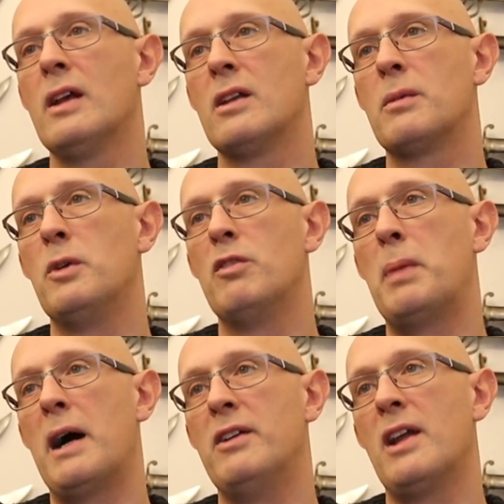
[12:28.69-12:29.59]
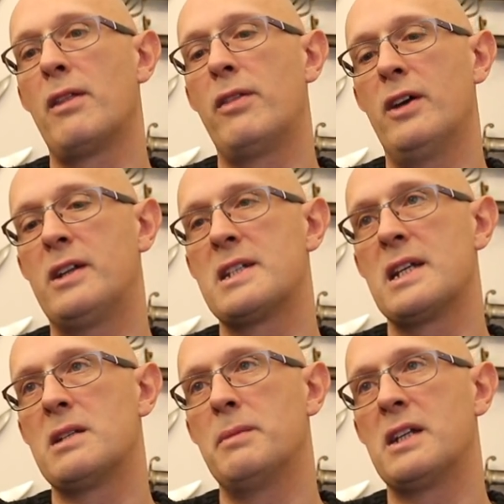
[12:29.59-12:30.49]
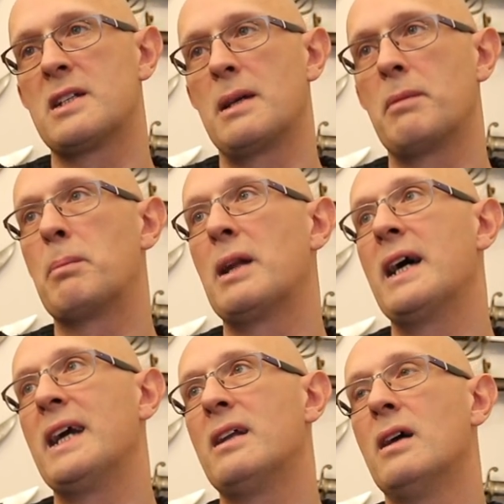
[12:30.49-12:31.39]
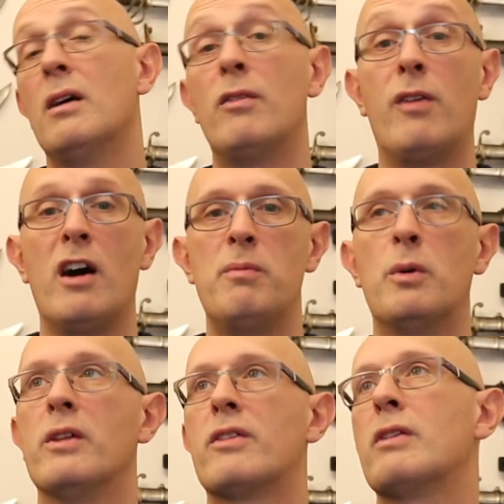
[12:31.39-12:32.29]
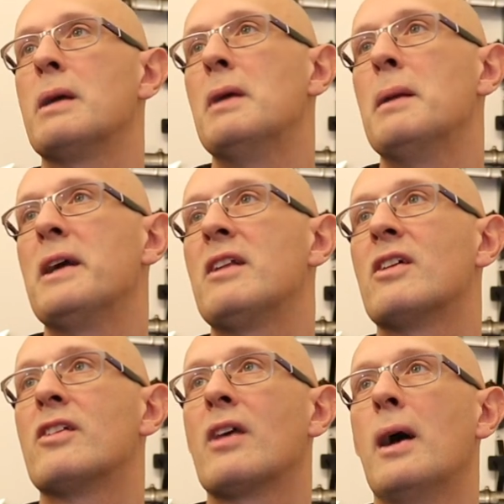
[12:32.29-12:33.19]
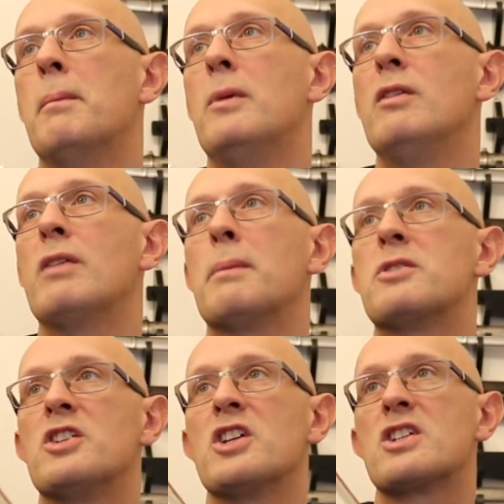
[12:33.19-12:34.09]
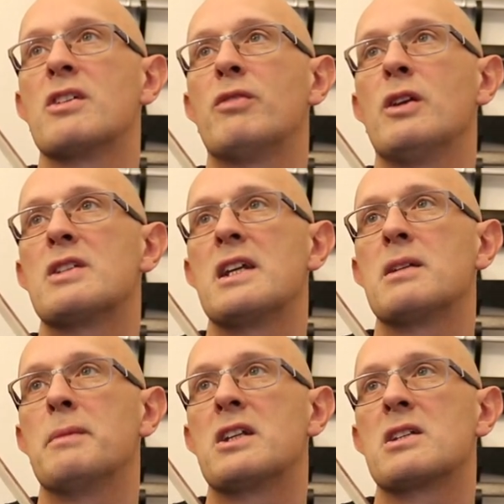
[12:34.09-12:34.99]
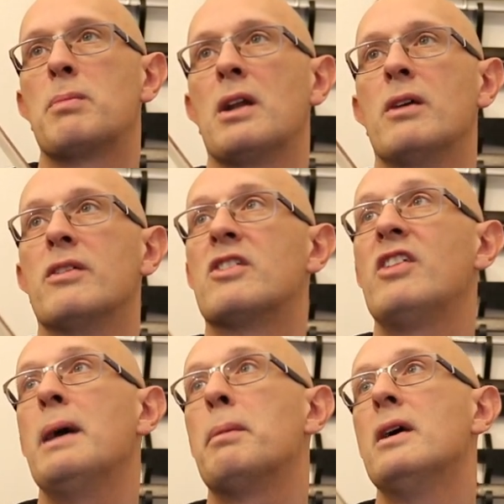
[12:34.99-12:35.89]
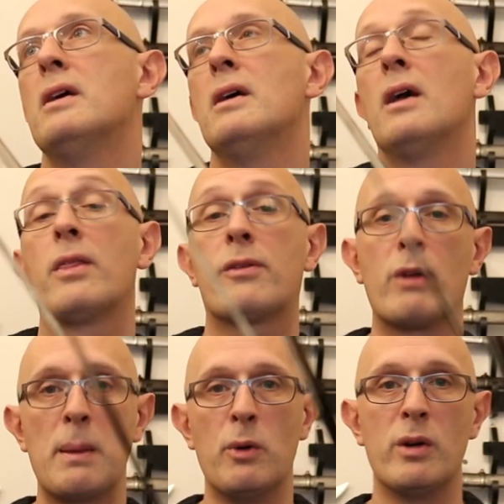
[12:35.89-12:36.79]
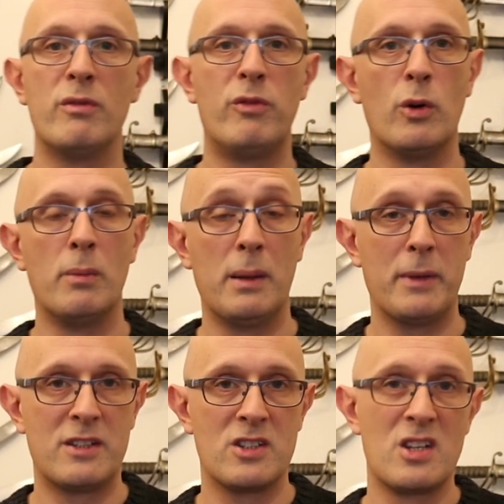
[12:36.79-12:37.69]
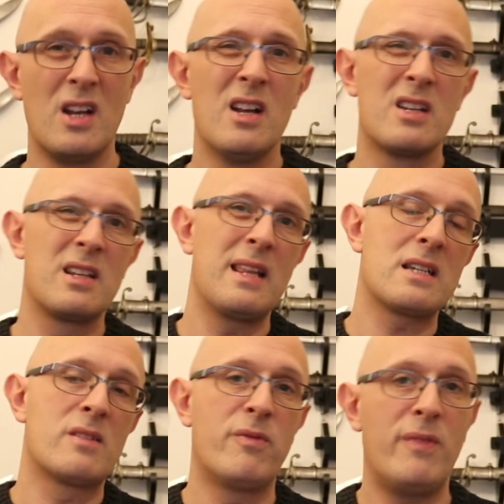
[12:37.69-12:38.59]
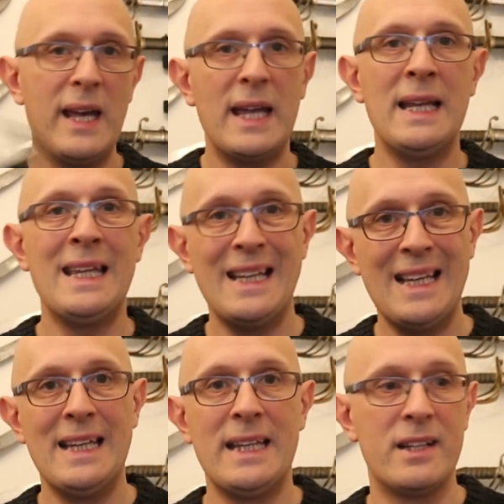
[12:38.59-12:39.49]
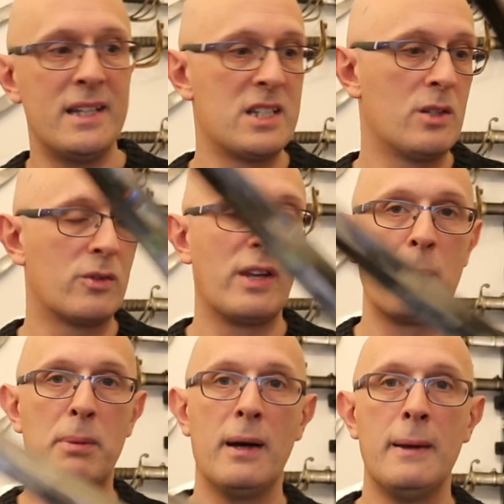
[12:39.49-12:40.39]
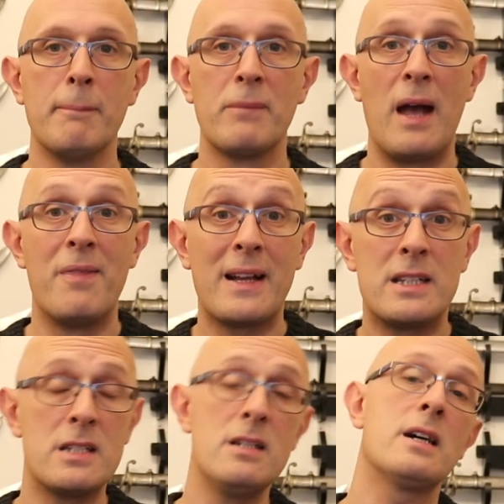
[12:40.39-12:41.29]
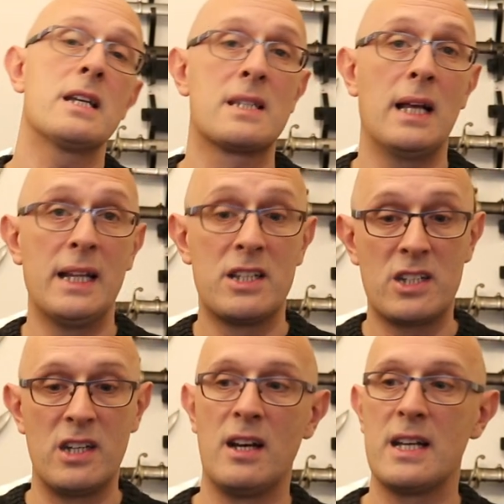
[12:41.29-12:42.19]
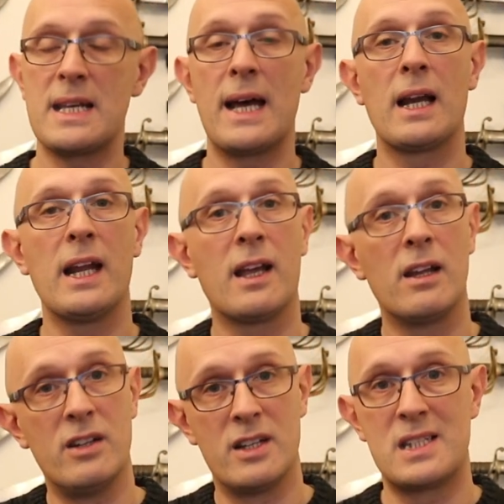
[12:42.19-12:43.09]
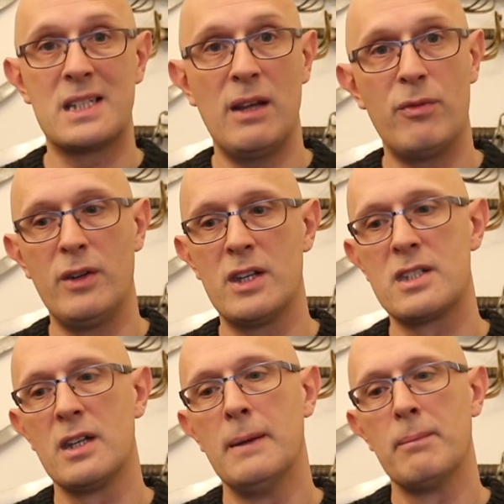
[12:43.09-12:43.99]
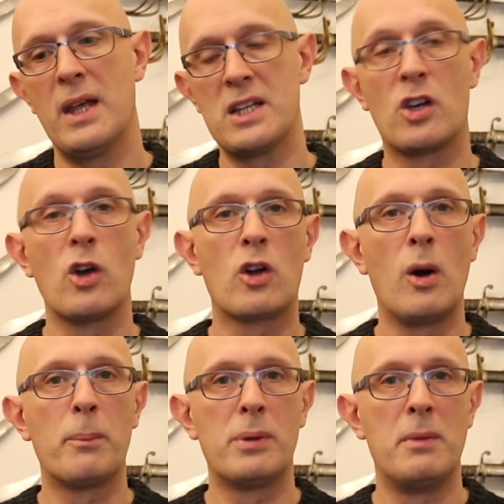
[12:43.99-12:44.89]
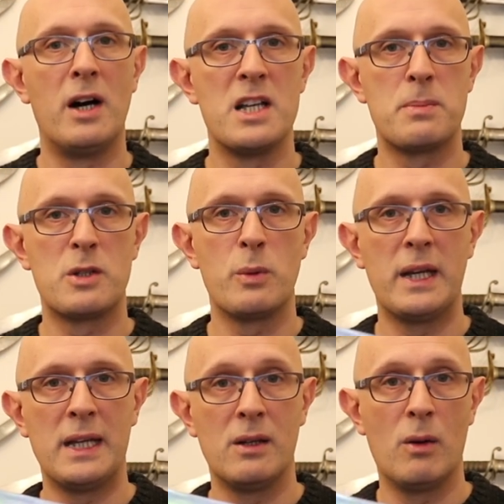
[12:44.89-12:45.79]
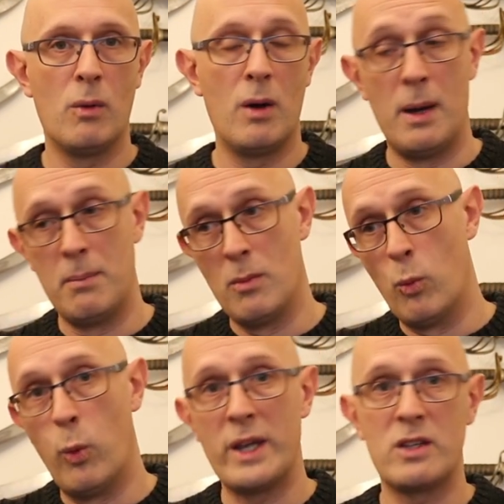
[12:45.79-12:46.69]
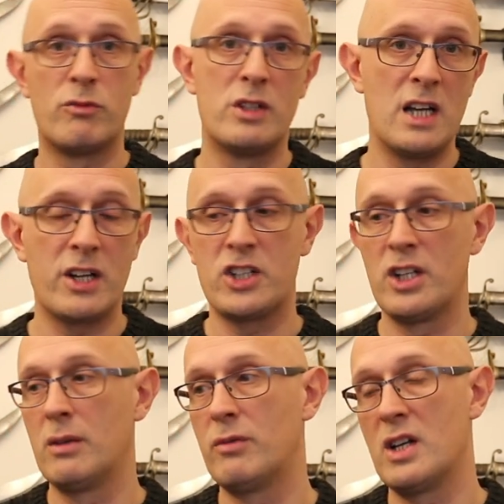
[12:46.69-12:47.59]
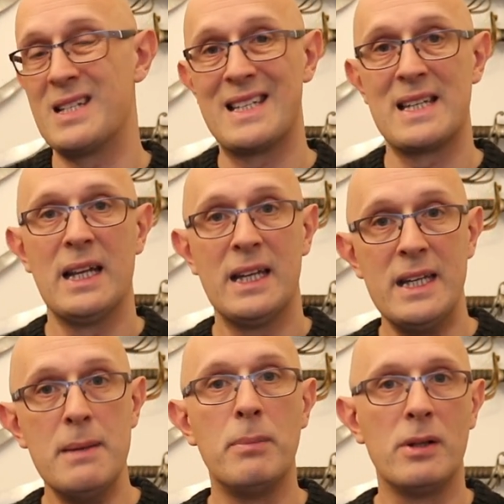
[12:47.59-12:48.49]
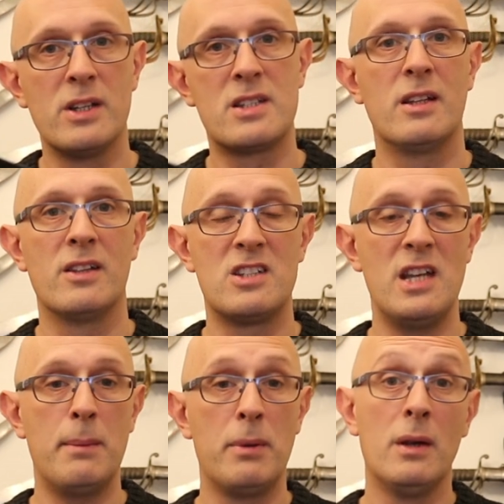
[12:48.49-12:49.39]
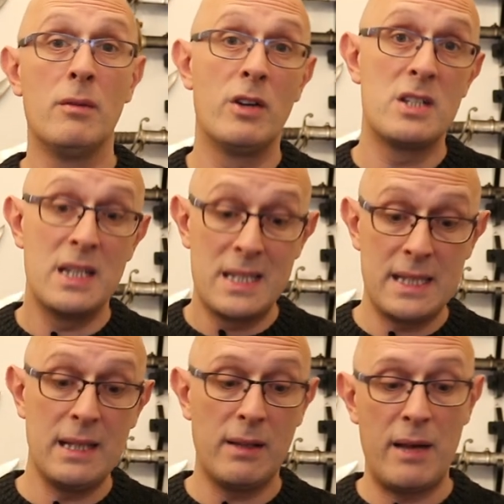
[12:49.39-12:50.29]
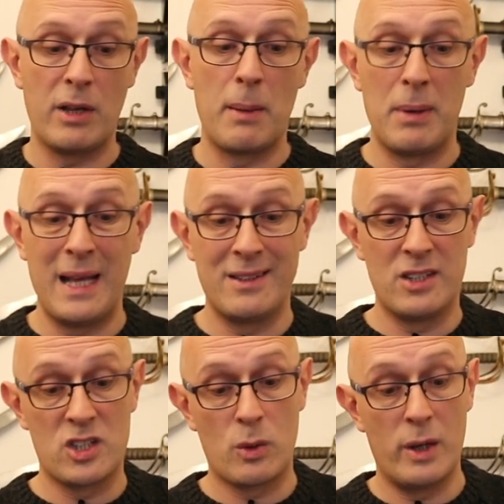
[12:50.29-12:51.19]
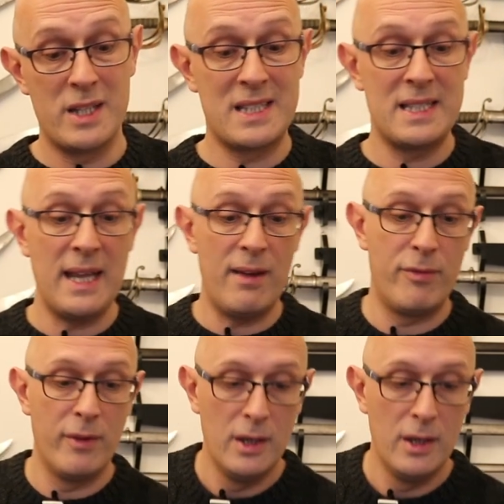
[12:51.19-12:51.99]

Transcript: Let's move about another 30 centimeters up the blade, 5.3 millimeters, and move up to just a few centimeters below the tip, 3.4 millimeters. So that's fairly linear distal taper, and that is nice. That leads to nice handling, nice stiffness. It's a good compromise between weight reduction versus nimbleness at the tip versus still having a blade that's quite stiff.